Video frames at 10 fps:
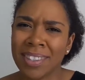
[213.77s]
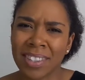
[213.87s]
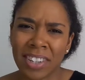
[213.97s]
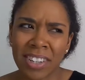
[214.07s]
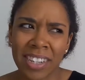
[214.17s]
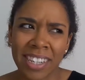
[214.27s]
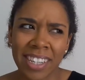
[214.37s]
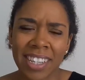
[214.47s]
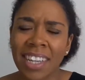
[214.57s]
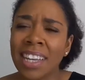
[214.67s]

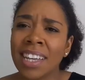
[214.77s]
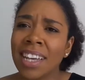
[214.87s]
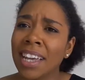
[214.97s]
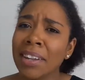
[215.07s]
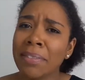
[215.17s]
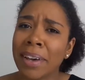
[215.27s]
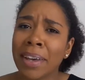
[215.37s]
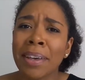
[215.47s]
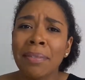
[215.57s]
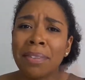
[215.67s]
Sorry.
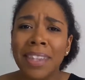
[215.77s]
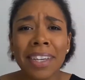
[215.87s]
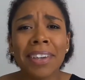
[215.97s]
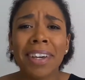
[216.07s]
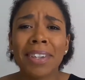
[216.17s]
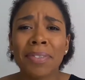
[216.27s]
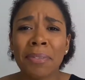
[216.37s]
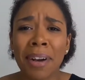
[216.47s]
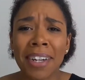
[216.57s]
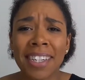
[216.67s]
Anyway, thank you guys
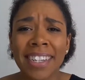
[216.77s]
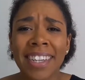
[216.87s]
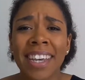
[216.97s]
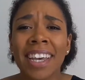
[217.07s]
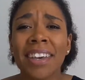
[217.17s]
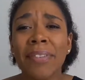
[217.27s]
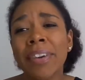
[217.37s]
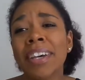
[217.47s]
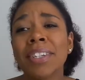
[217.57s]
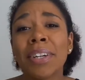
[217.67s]
for watching. If
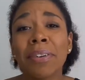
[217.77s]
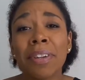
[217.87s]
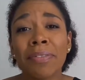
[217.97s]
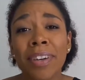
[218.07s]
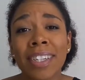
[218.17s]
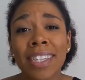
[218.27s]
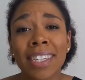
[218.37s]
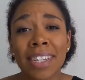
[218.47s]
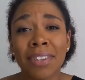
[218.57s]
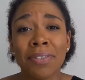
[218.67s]
you guys know any
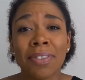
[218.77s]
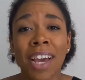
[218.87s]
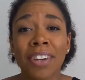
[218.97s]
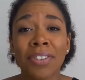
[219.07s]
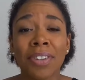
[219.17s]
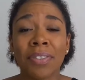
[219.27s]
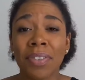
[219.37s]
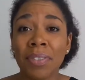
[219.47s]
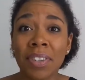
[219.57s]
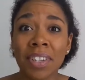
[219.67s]
phrases that you catch yourself
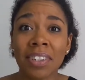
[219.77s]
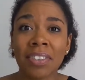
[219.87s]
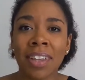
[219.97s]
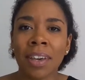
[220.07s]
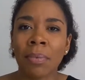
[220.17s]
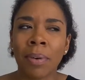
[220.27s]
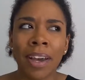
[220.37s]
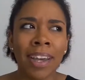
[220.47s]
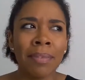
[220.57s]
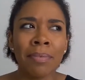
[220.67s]
using and you're like,
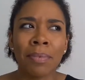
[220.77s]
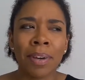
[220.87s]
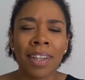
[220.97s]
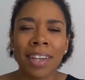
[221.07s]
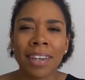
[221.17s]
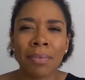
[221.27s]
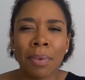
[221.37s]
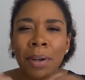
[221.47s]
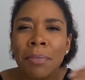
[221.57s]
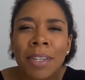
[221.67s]
why am why, like
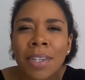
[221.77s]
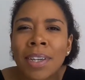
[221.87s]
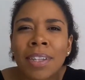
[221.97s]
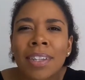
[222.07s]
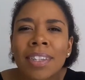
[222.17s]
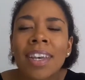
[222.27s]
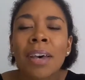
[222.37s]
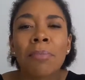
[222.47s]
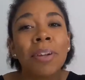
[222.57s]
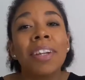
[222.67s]
why am I saying this?
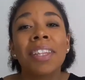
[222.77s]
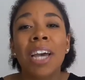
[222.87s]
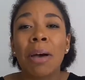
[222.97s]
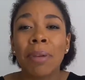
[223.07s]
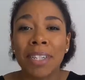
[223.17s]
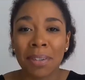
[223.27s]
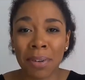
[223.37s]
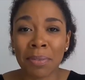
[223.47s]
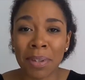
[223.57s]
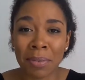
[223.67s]
Put it in the comments. I
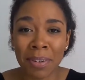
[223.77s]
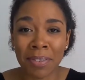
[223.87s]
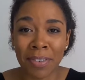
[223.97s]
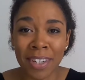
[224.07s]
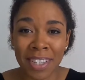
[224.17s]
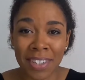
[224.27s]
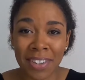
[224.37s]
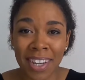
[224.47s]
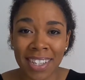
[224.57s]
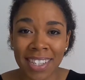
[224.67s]
want to read what phrases
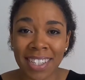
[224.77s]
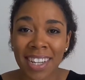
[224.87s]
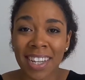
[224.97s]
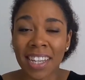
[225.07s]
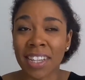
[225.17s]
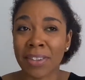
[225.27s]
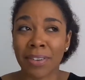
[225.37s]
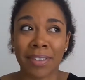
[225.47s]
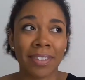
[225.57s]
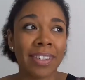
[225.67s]
you guys
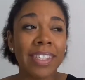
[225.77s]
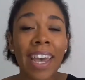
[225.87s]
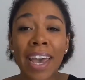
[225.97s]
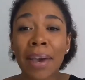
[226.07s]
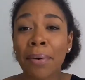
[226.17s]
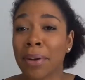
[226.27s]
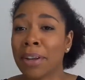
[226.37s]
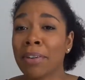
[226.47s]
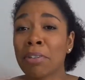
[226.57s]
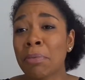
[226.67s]
either say or
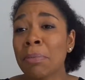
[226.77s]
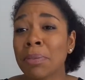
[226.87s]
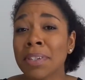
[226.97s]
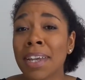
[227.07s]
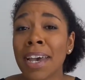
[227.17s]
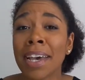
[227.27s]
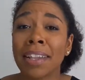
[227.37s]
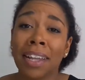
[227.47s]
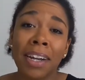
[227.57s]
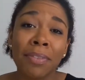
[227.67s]
hear other people say.
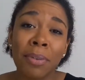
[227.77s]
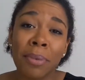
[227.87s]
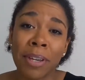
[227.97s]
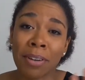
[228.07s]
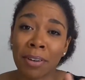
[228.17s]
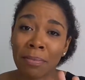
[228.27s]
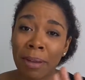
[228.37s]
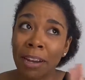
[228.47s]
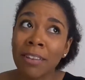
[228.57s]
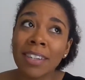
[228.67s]
A lot of them we hear our
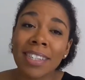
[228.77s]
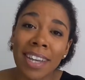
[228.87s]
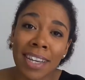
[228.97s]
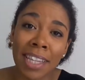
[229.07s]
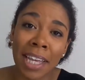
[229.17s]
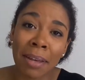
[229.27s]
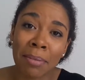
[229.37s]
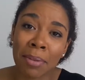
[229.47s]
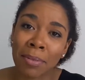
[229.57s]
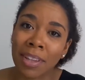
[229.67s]
parents saying
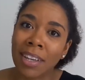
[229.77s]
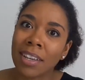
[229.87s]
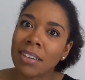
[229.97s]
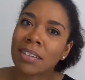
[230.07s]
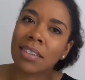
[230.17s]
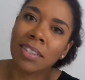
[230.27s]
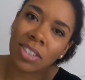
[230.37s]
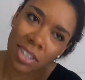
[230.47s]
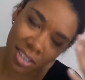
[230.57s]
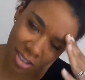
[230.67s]
them and we're like,
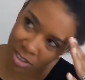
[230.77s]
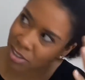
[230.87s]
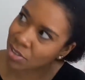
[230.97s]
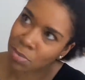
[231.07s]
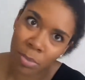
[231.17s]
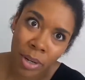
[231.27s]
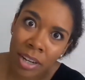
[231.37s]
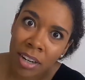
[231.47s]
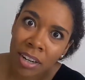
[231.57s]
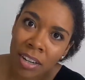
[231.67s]
geez, you guys are
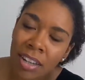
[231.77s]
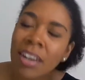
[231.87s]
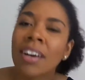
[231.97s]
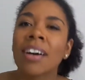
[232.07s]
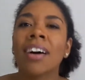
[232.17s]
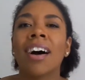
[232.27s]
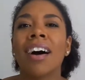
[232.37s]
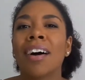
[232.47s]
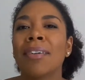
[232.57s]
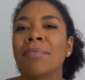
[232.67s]
weird.
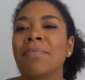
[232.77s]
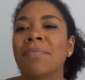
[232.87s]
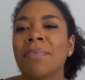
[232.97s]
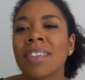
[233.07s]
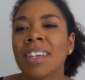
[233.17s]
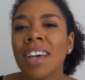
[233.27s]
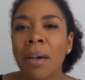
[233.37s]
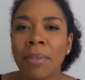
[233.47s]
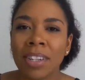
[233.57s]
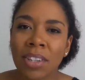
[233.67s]
Um,
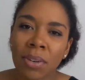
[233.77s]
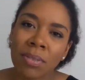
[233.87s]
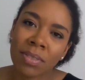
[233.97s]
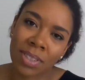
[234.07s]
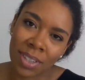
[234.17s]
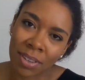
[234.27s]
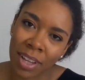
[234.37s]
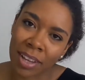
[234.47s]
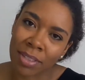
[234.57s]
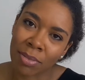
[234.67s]
I mean, don't don't
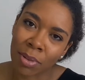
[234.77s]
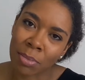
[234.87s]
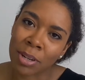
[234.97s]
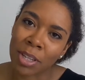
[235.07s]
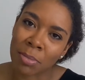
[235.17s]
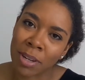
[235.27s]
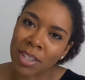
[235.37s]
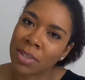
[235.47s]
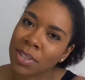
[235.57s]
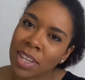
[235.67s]
like throw them under the
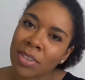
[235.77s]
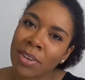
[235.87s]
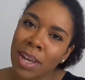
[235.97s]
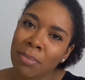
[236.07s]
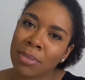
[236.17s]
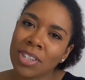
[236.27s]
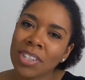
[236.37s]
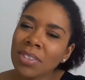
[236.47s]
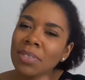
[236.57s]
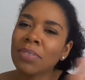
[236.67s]
bus. Don't say their name, but
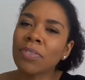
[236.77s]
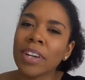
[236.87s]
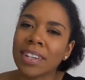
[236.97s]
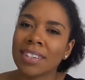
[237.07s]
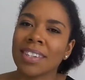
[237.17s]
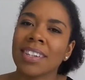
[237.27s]
just use the phrase.